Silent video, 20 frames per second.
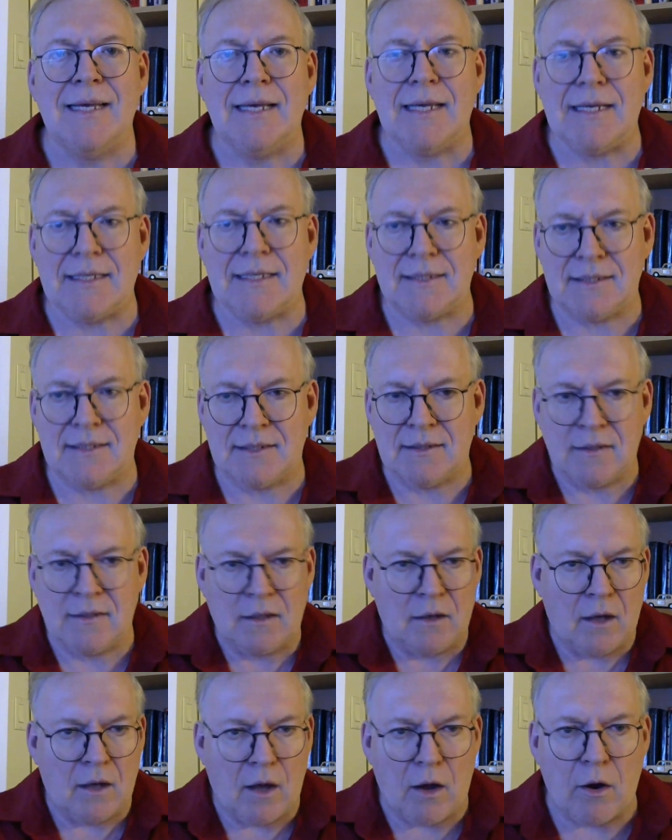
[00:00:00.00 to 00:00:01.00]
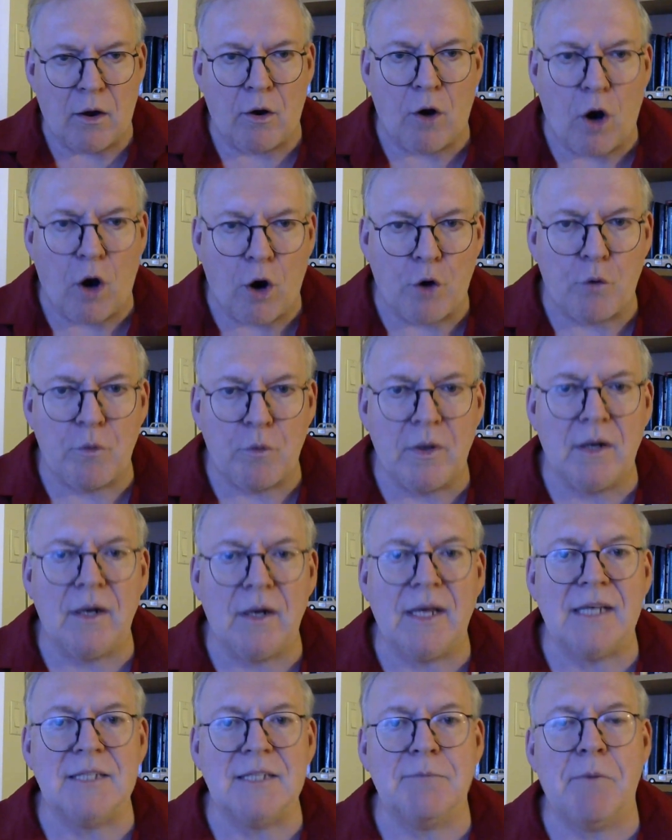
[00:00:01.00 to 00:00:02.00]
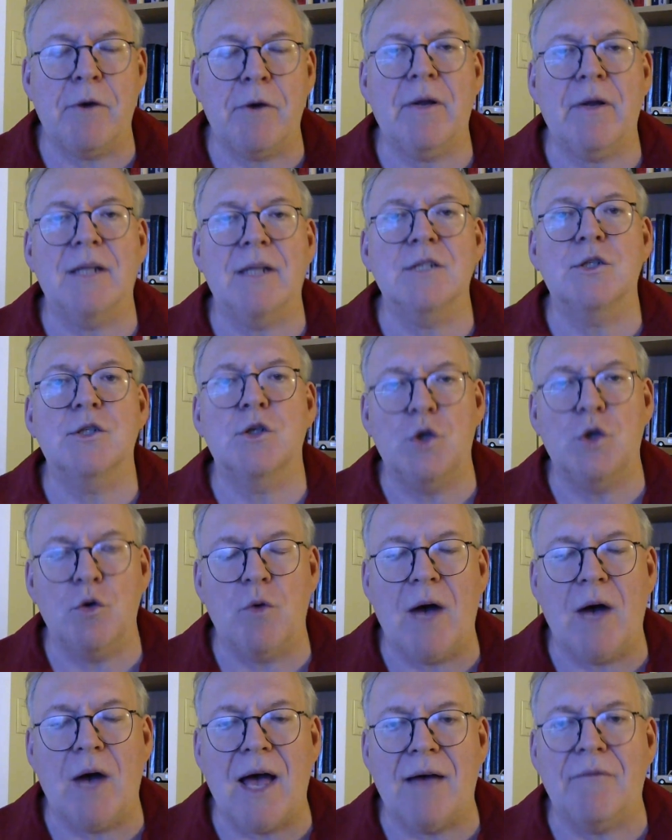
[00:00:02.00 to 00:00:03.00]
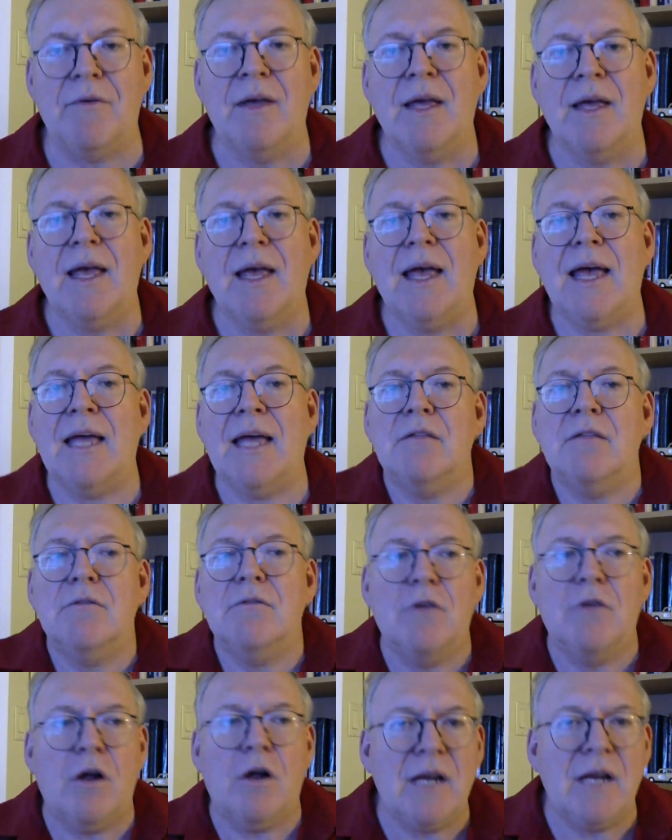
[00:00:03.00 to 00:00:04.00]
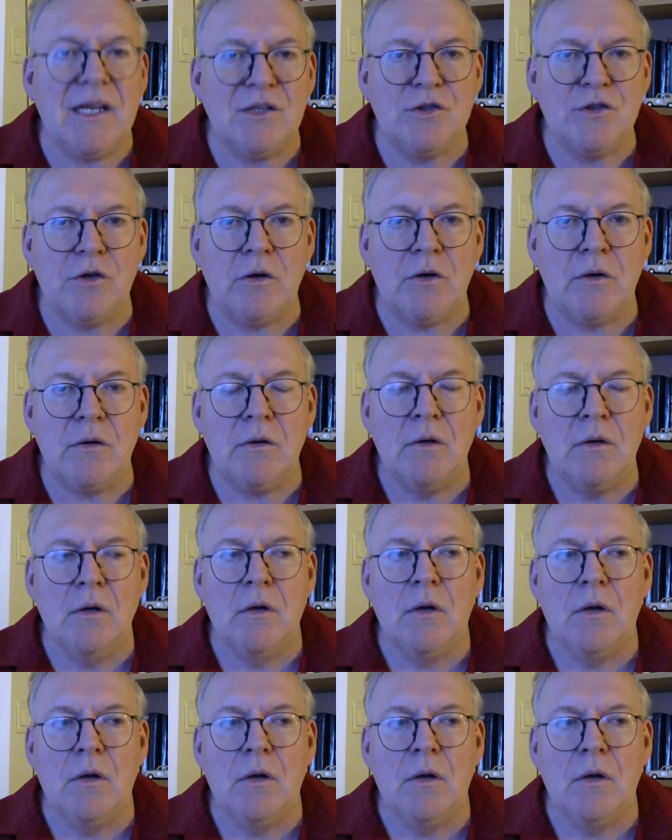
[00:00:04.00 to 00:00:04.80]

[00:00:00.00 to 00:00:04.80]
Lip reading: it's a real experience you have. And the leisure